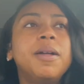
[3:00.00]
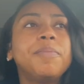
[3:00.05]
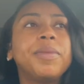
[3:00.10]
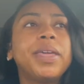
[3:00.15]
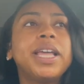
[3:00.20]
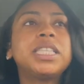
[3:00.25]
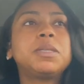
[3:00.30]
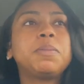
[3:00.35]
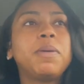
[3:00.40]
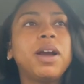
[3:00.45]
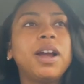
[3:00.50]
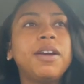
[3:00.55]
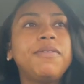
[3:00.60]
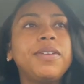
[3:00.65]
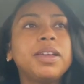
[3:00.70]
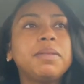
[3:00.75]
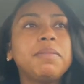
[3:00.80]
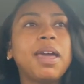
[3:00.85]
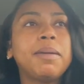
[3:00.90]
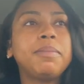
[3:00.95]
it's
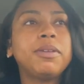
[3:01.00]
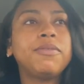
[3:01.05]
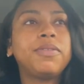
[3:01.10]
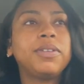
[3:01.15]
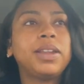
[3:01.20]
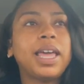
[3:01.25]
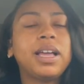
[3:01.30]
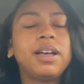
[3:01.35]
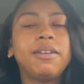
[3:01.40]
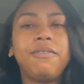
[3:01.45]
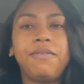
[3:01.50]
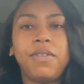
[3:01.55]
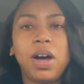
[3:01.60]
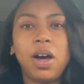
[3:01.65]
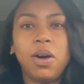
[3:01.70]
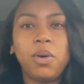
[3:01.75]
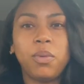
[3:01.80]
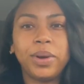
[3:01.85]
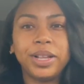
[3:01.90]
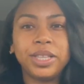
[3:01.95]
perfect maybe for like a
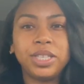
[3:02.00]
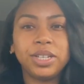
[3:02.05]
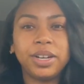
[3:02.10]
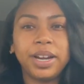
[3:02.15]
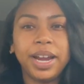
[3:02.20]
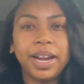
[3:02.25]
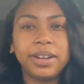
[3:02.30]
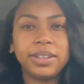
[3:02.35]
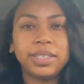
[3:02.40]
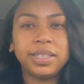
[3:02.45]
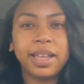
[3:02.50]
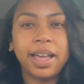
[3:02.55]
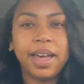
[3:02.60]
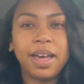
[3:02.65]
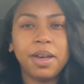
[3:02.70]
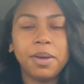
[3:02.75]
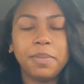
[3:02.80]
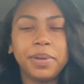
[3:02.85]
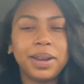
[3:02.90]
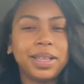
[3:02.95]
fall winter
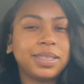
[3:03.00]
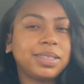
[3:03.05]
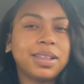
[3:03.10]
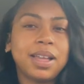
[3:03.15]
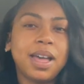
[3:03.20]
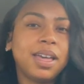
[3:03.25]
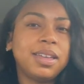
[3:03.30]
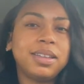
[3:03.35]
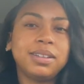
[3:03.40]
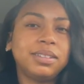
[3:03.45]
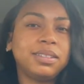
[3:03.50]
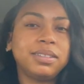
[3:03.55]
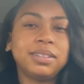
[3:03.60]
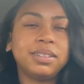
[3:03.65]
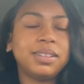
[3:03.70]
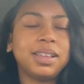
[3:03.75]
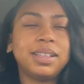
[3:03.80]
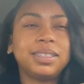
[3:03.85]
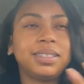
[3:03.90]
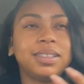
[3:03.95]
hairstyle, but it's not
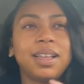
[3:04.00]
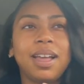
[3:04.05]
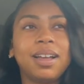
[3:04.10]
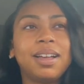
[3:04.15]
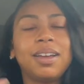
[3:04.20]
it's not